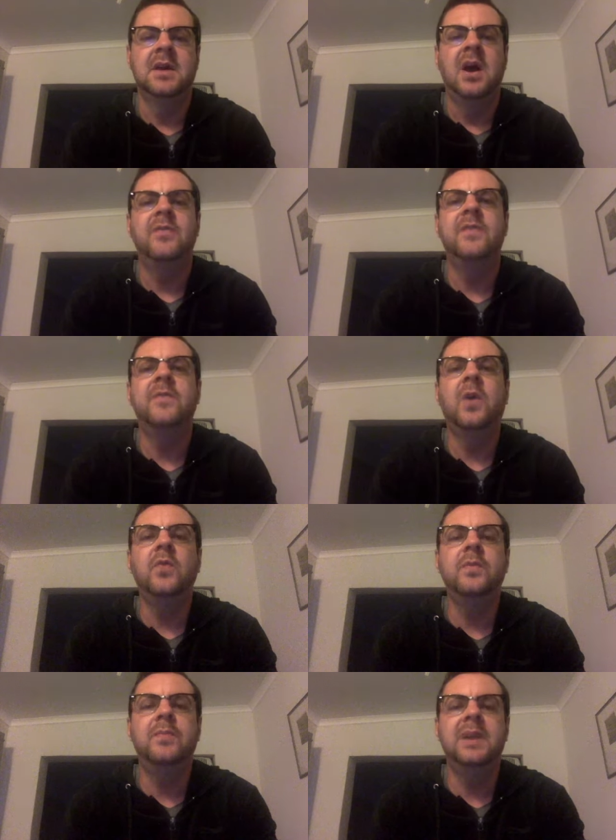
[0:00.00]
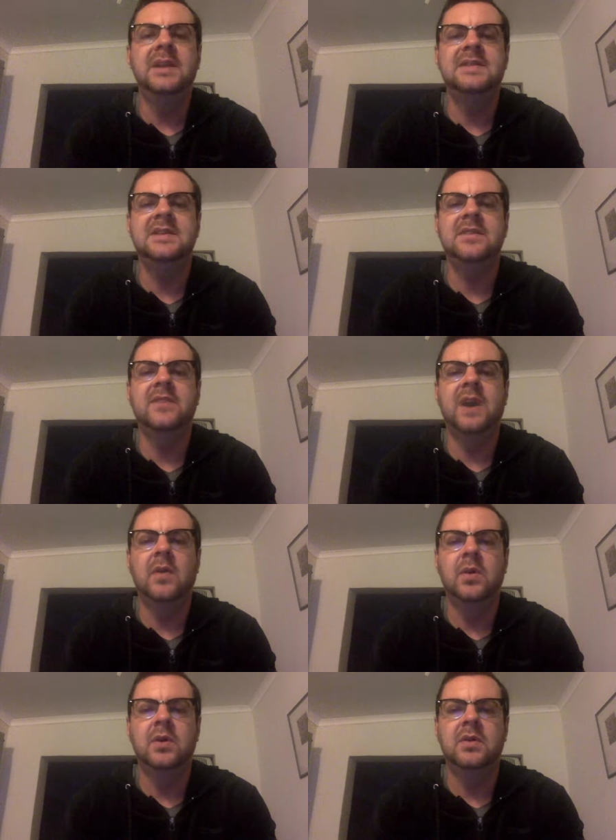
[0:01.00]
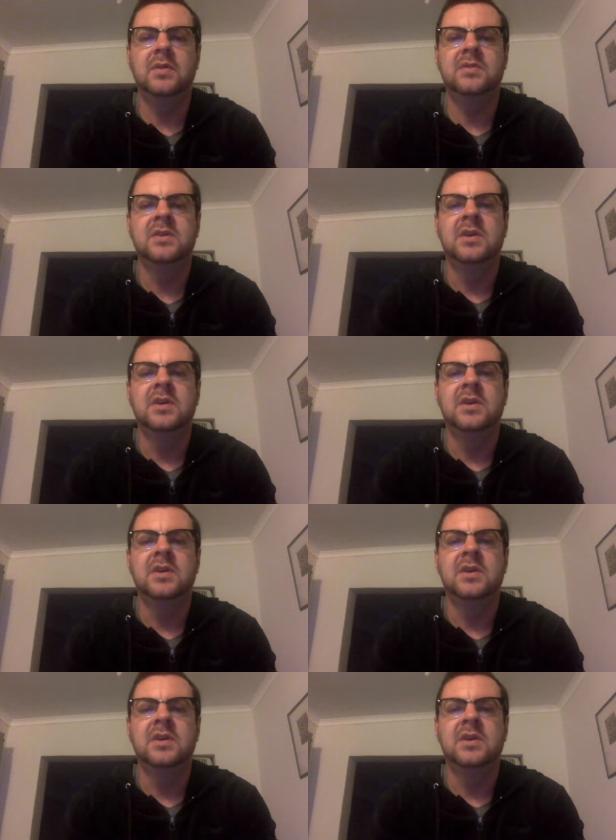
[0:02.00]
of the vulnerability of our world,